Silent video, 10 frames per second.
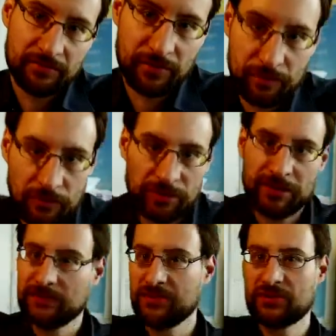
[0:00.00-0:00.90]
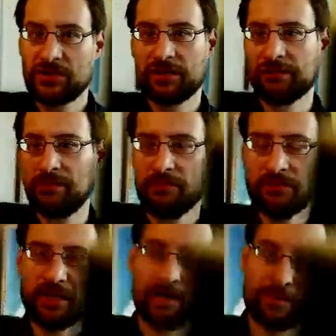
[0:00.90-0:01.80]
only here on this channel,
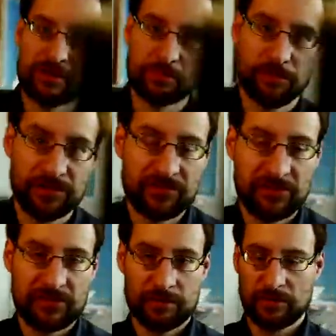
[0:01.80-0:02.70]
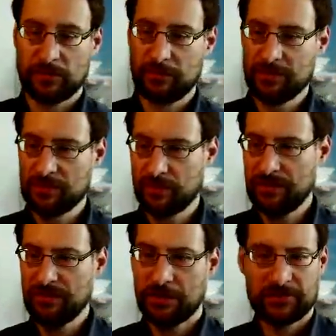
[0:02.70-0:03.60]
garbage build systems of
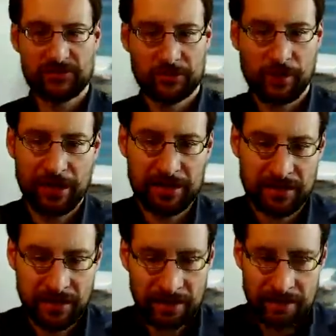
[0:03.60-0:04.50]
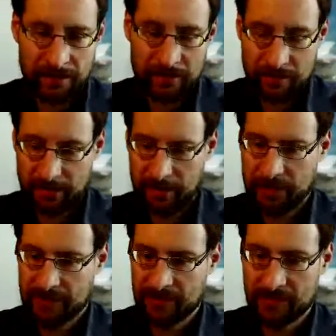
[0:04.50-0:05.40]
2020. I so hate
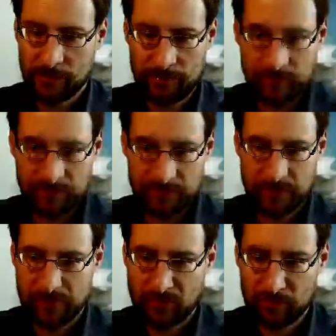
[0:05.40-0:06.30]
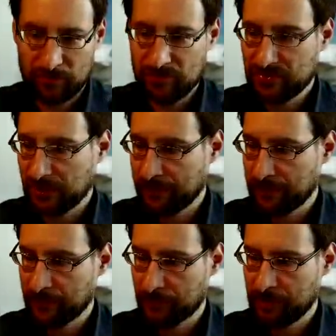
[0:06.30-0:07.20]
this open source community stuff of
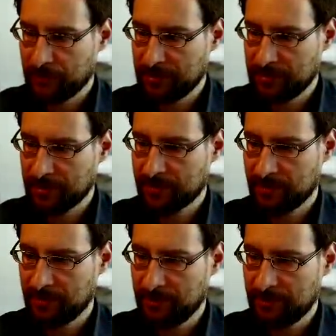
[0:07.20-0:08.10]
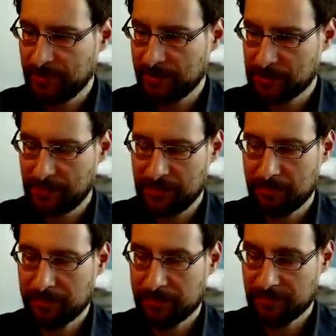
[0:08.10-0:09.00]
reinventing the wheel here, 20
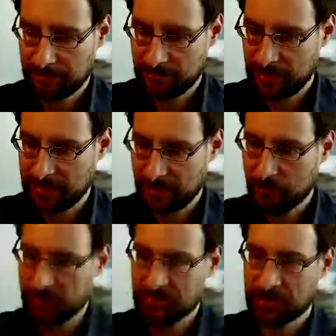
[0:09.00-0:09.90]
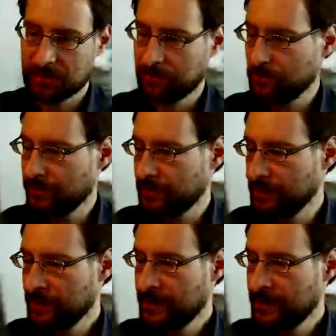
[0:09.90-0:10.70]
build systems, and they all suck differently.